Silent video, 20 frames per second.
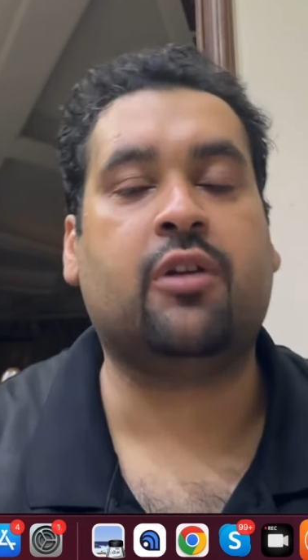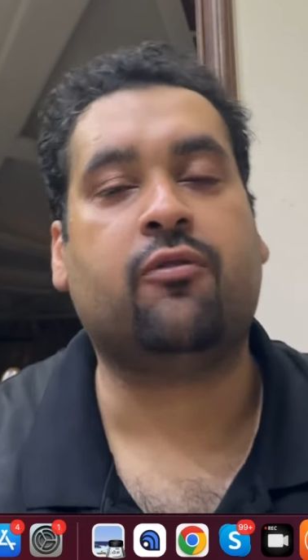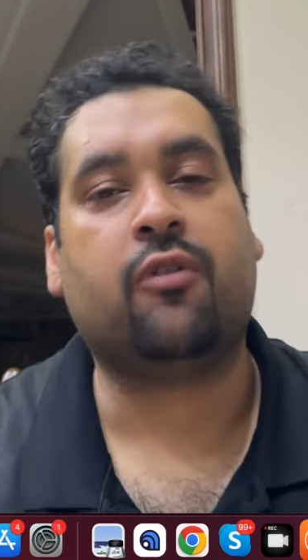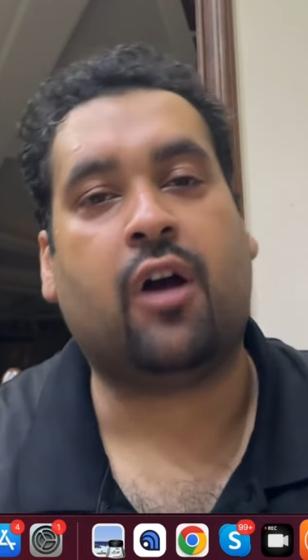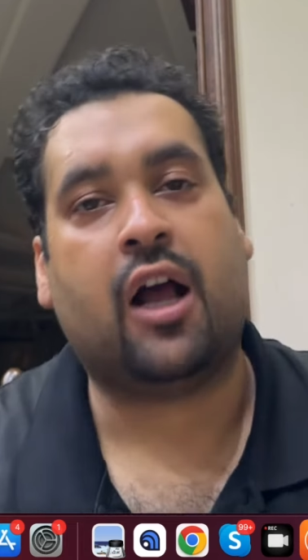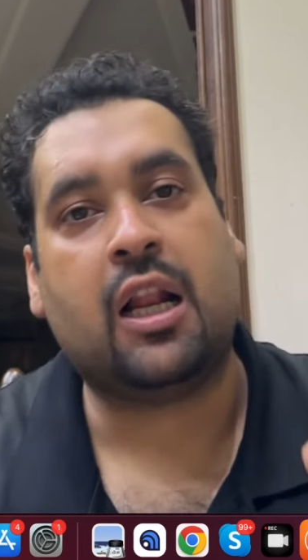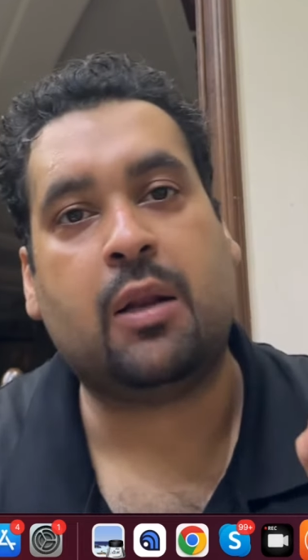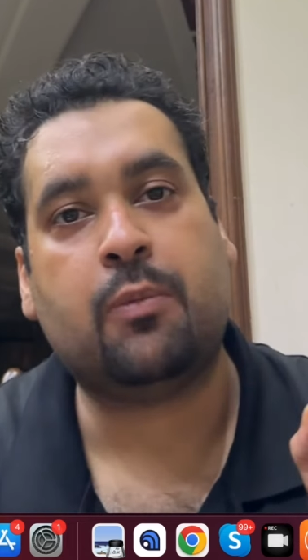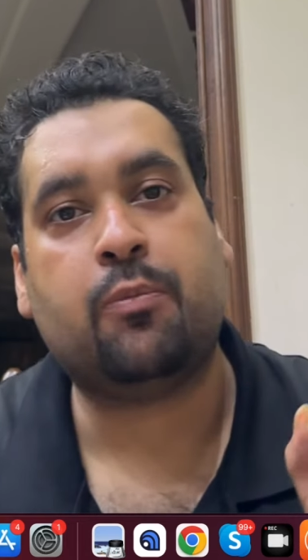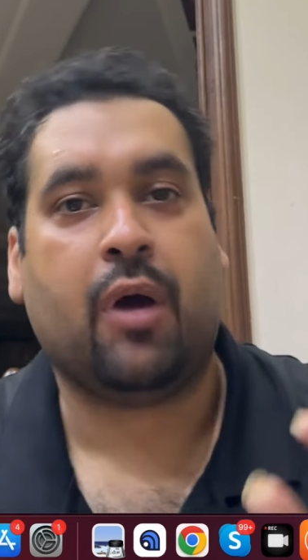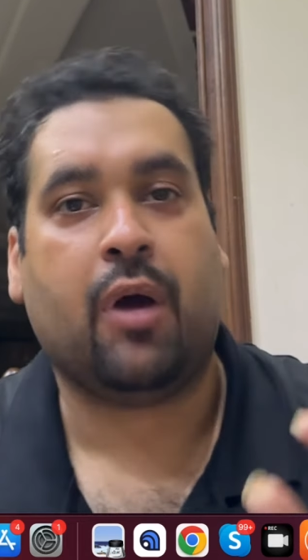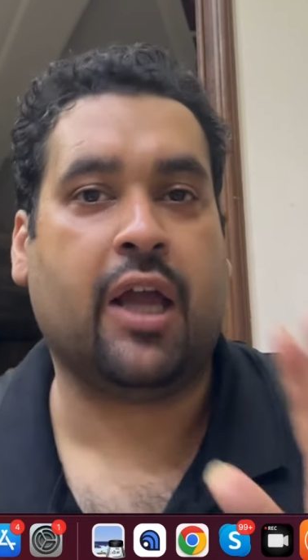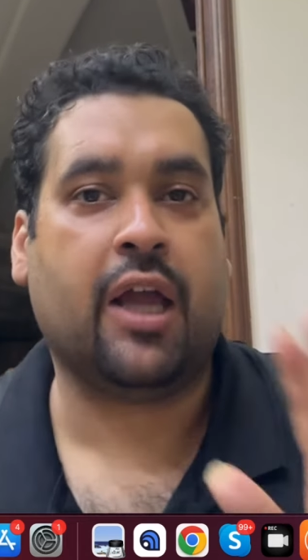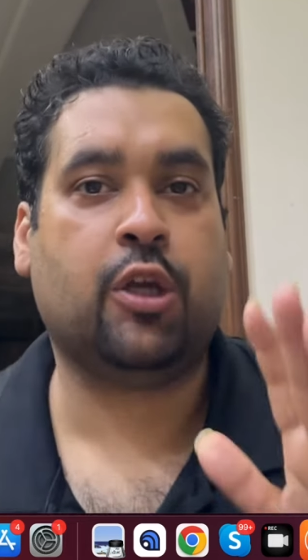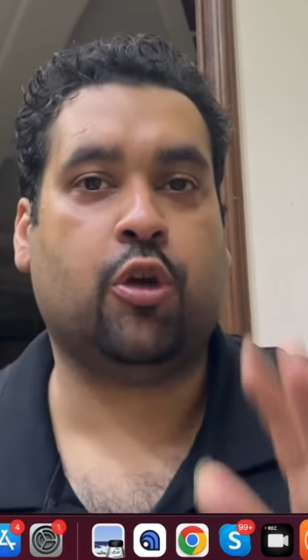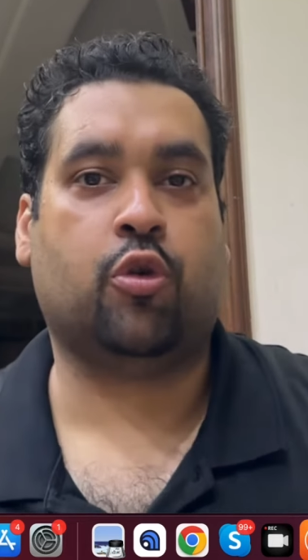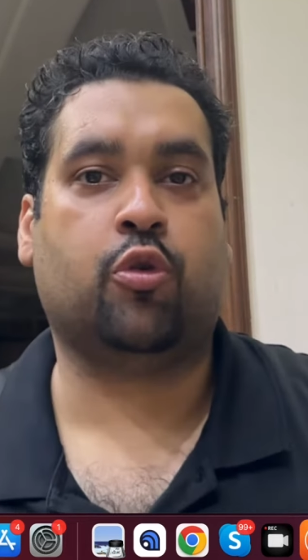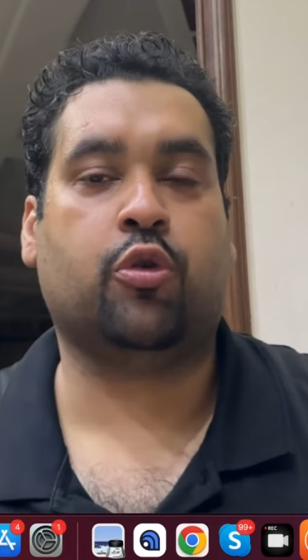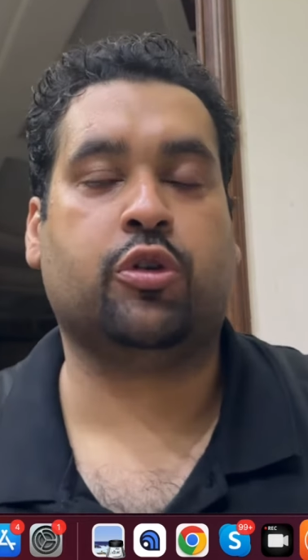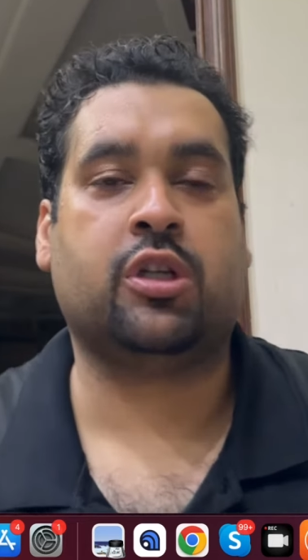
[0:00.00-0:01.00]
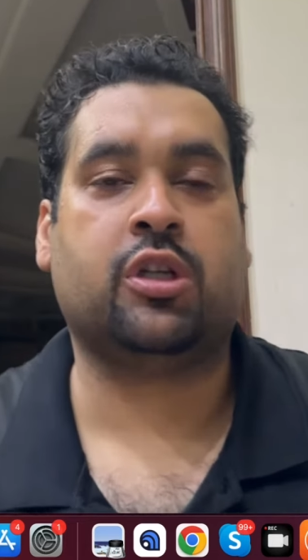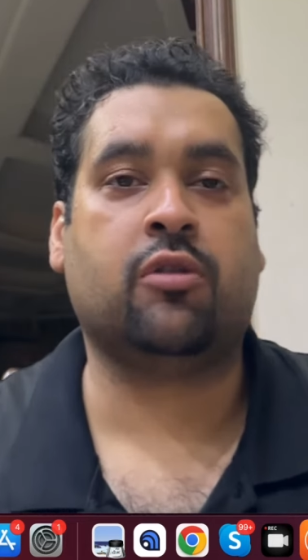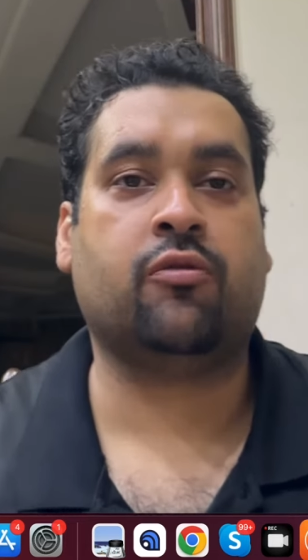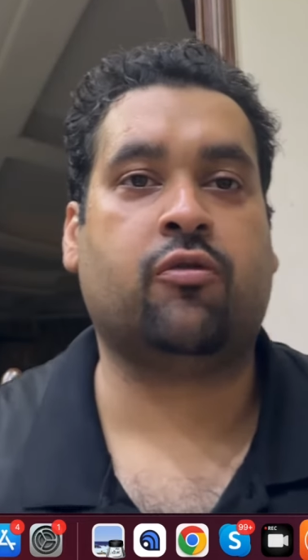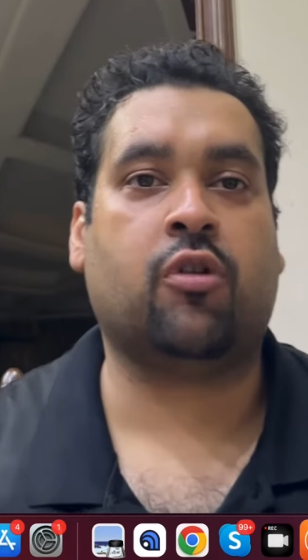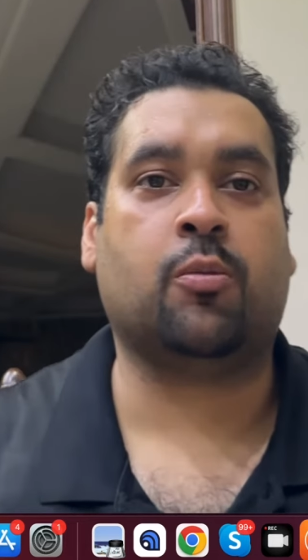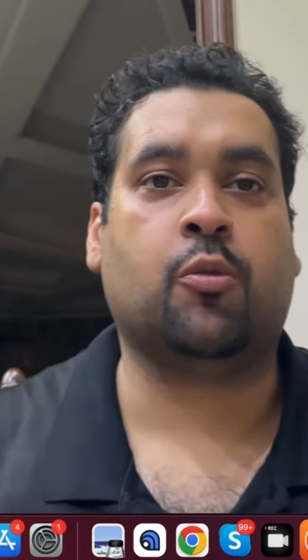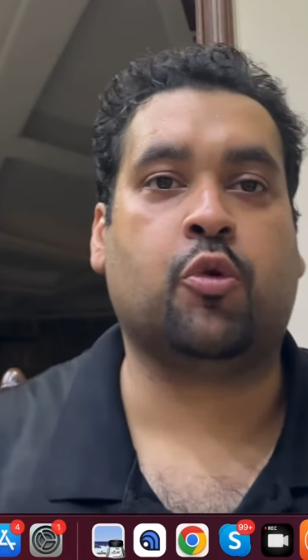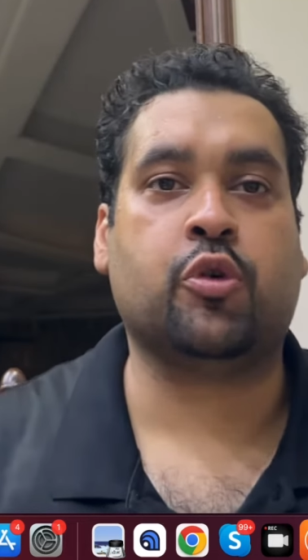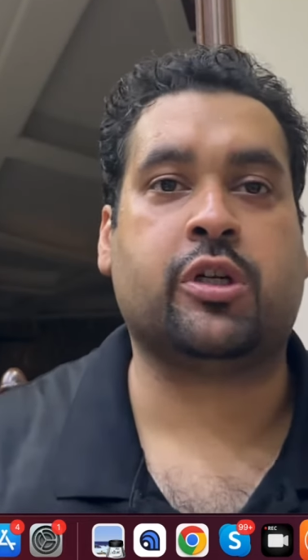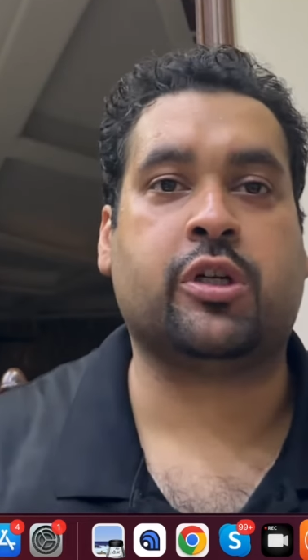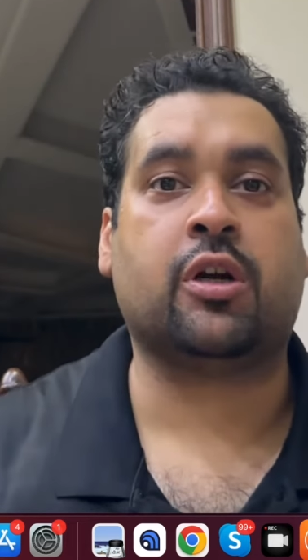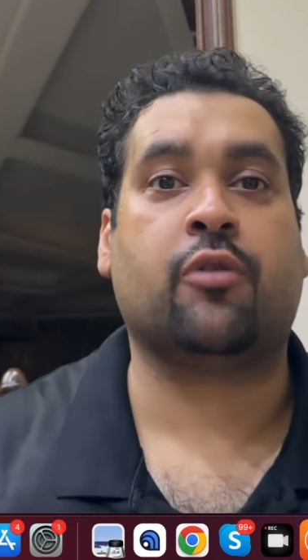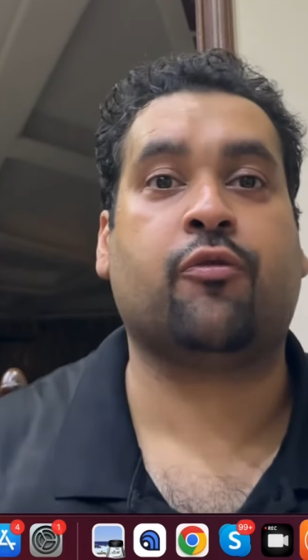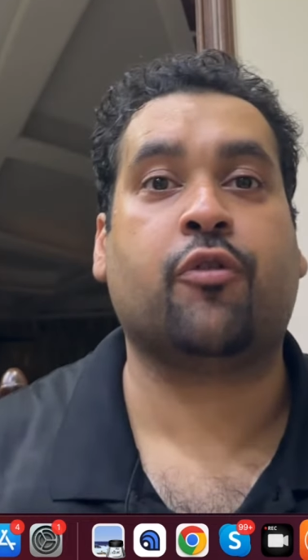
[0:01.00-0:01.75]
while buying your hosting from Hostinger.